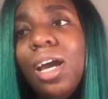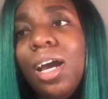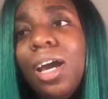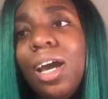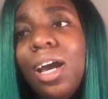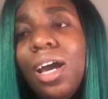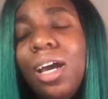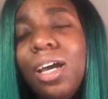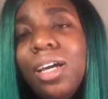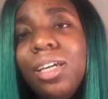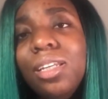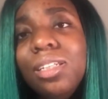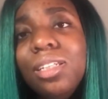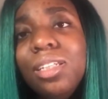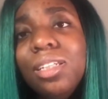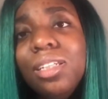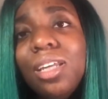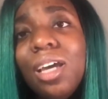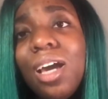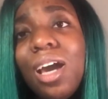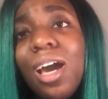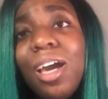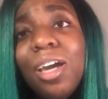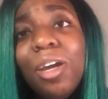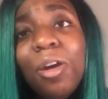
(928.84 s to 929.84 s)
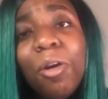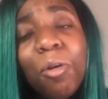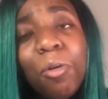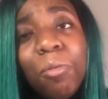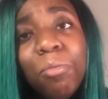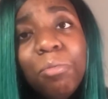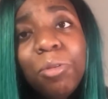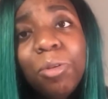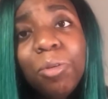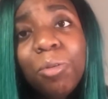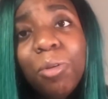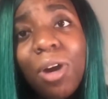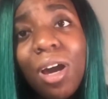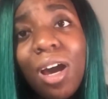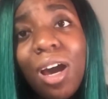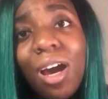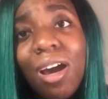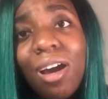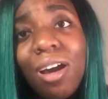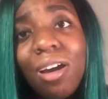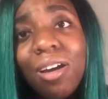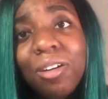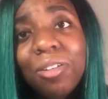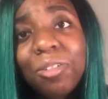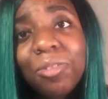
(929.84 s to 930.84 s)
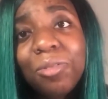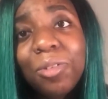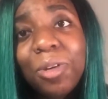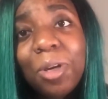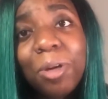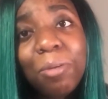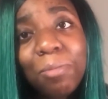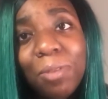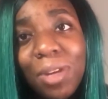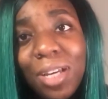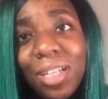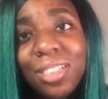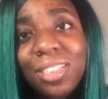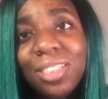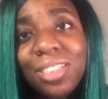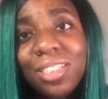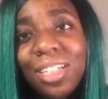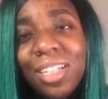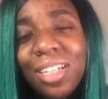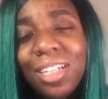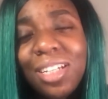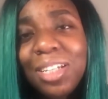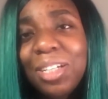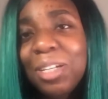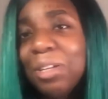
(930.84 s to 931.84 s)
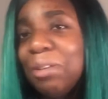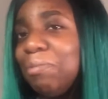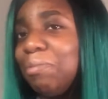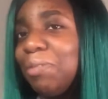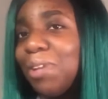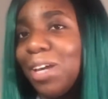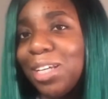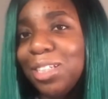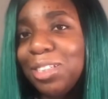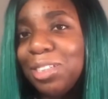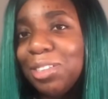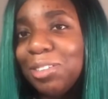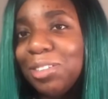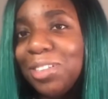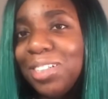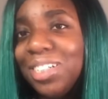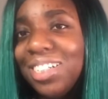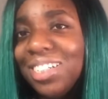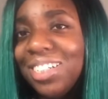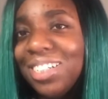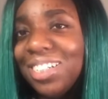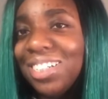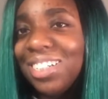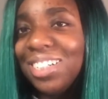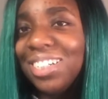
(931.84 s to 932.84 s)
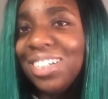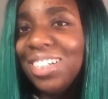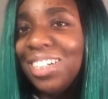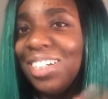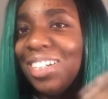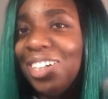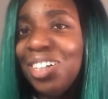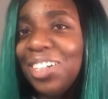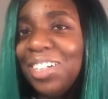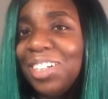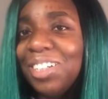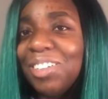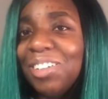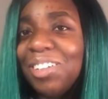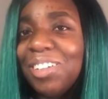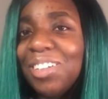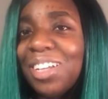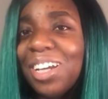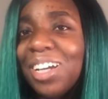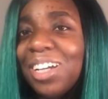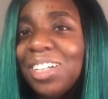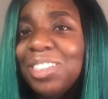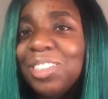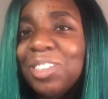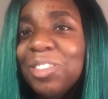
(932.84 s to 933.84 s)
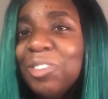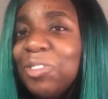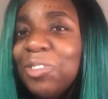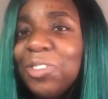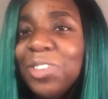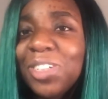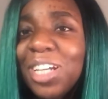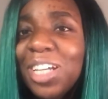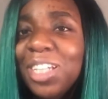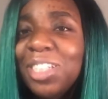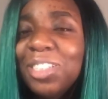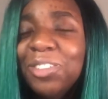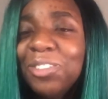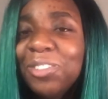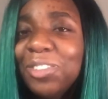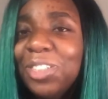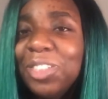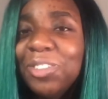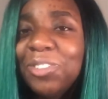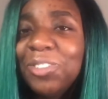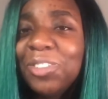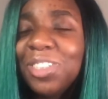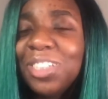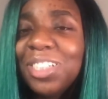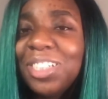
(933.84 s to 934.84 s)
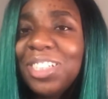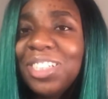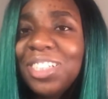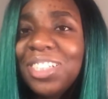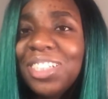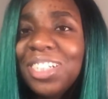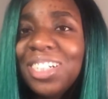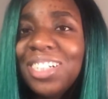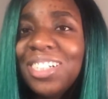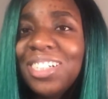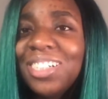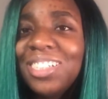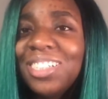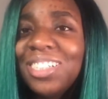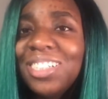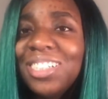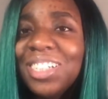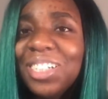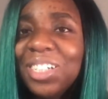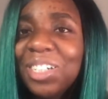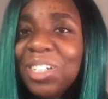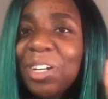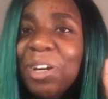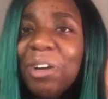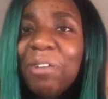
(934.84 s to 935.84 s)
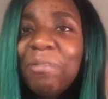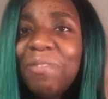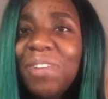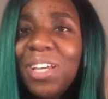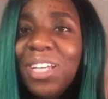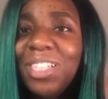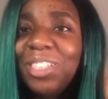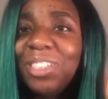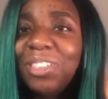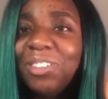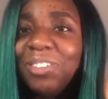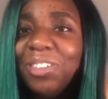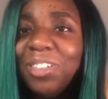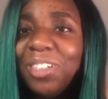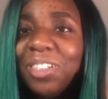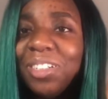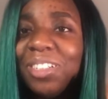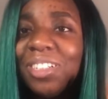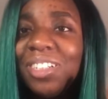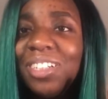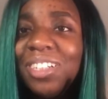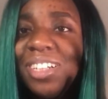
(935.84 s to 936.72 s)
And I hope you have a blessed day, a blessed week, and all that. Don't forget to reach for the stars, and God bless you all.